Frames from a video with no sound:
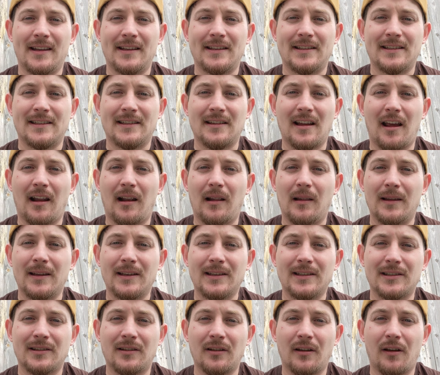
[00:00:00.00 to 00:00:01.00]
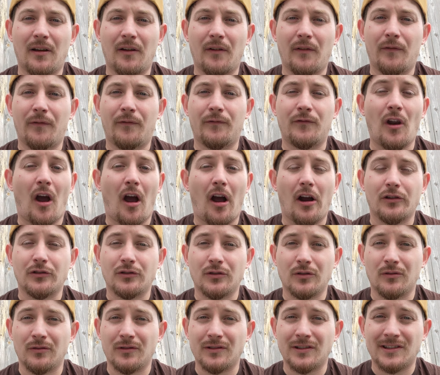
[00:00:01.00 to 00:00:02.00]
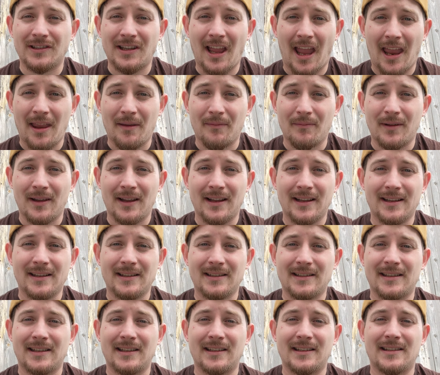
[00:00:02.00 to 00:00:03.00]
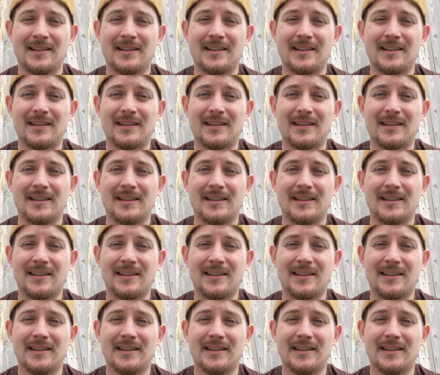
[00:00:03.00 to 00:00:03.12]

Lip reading: It's not a list of doctrinal statements.